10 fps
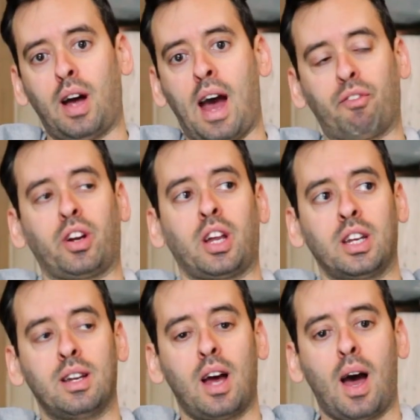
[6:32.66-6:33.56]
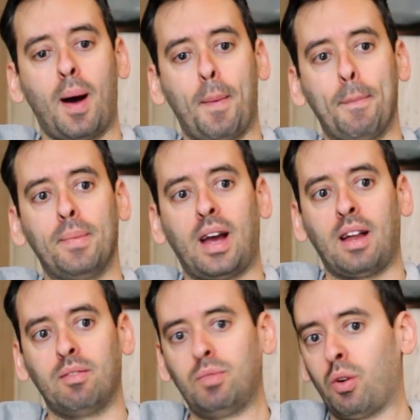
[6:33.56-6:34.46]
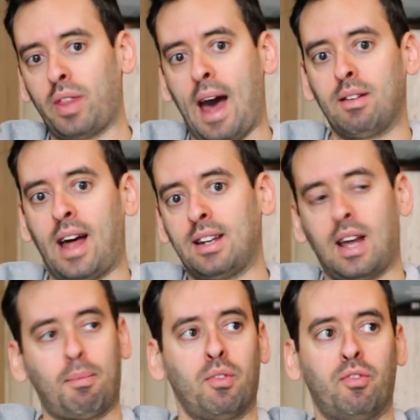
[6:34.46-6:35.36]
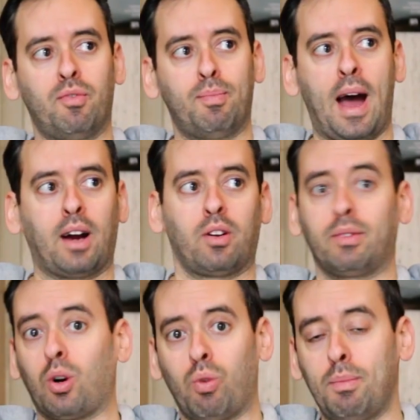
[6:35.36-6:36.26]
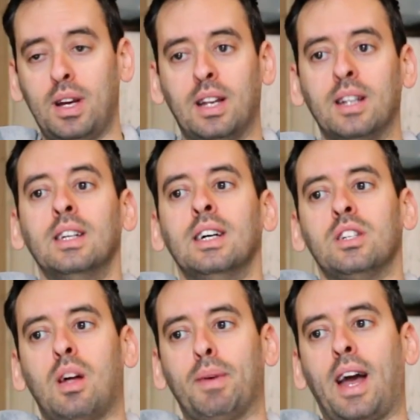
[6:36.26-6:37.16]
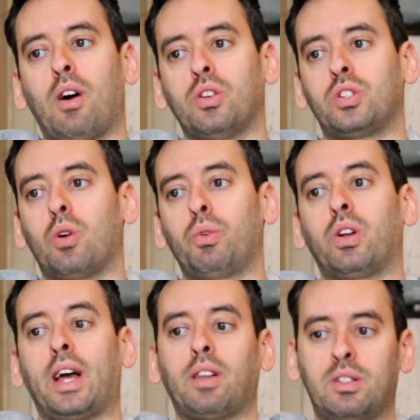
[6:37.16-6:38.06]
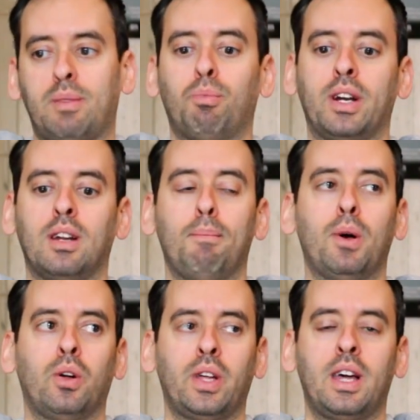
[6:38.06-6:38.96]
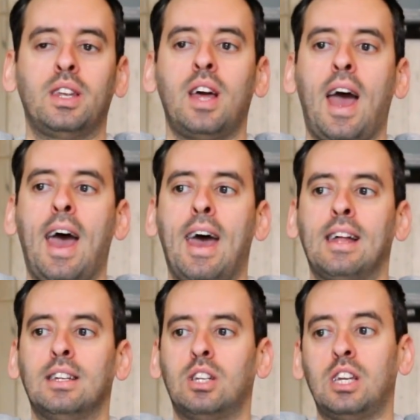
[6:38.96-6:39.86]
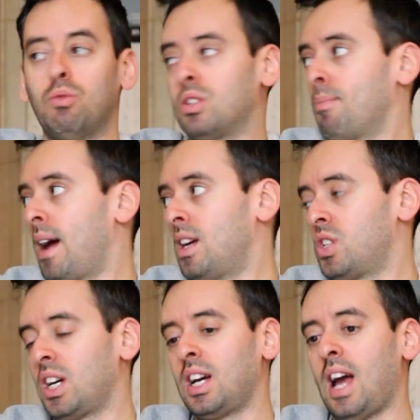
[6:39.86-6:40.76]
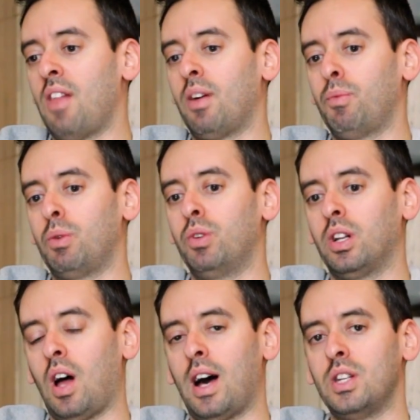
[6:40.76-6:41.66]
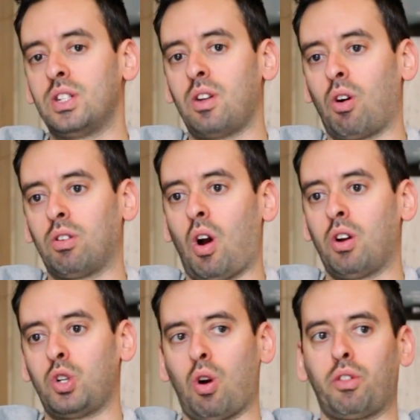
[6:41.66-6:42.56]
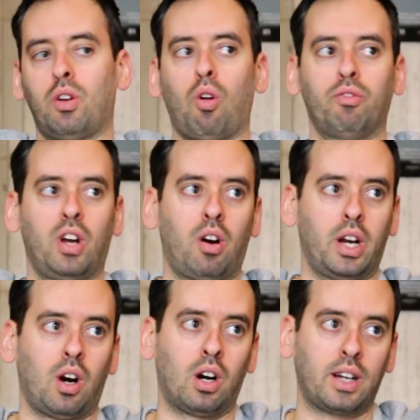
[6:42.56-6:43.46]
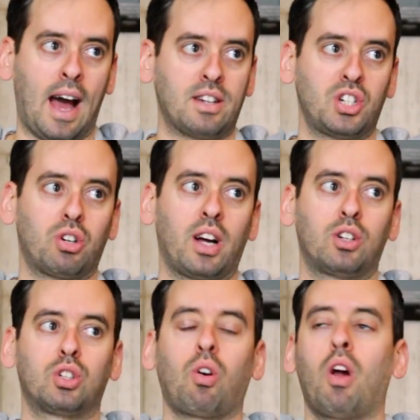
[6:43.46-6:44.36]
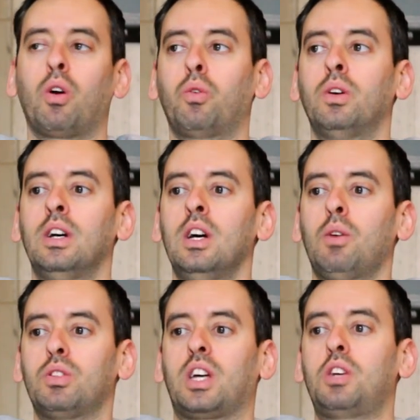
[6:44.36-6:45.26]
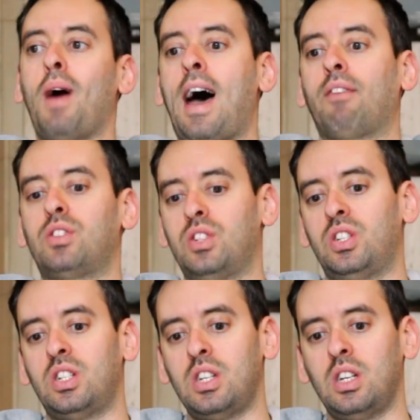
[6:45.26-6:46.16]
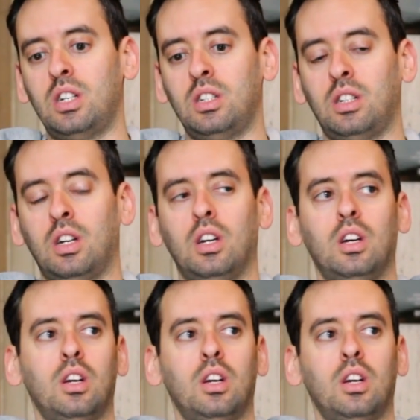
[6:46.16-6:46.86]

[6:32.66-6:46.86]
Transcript: African, and, you know, that type of background, Caribbean, something else. So we were like, let's bring Nabil in, and he was amazing. And then we realized, our Jonathan Olivieri, our casting director in Toronto, was like, you have to see